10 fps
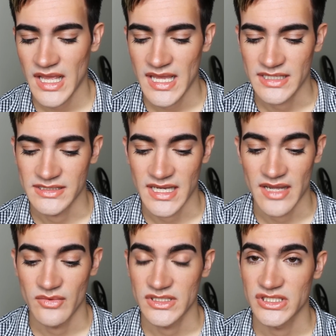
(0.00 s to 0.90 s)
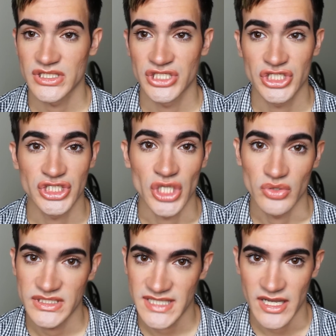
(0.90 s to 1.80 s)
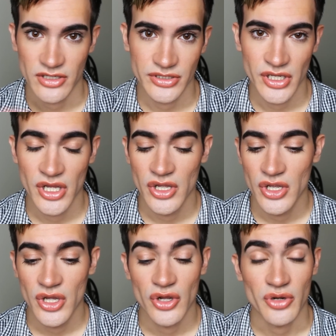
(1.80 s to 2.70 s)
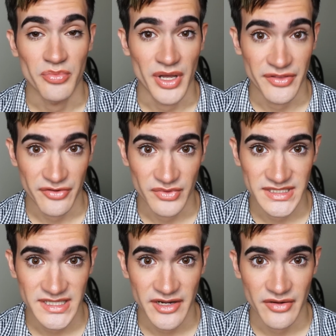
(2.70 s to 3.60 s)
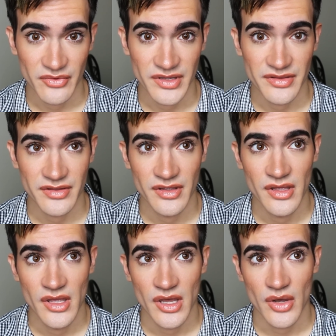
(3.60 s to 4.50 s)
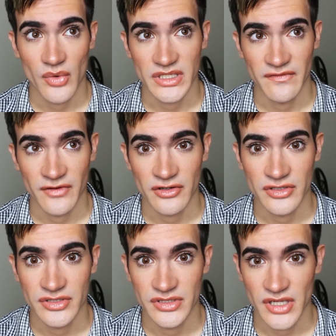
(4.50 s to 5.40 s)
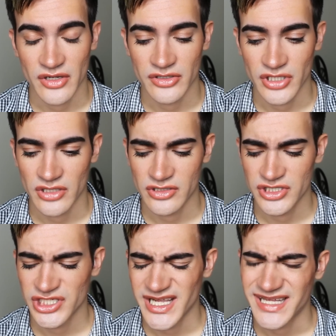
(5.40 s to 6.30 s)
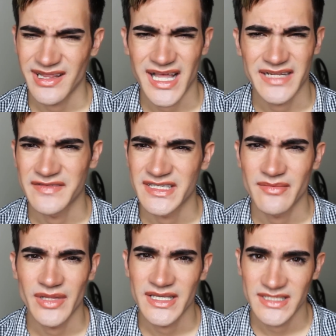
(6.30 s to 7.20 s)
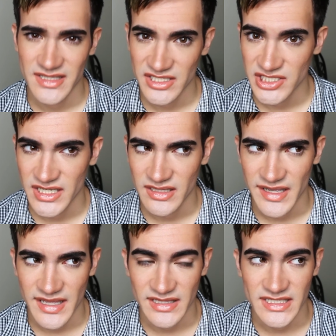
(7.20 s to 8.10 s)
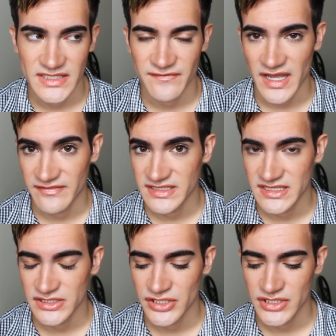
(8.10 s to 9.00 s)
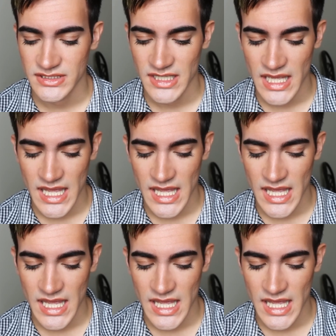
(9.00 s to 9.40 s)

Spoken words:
and I was so scared. Her mother was there with one of her younger daughters. She had a lot of siblings. I think she had like at least 5 sisters.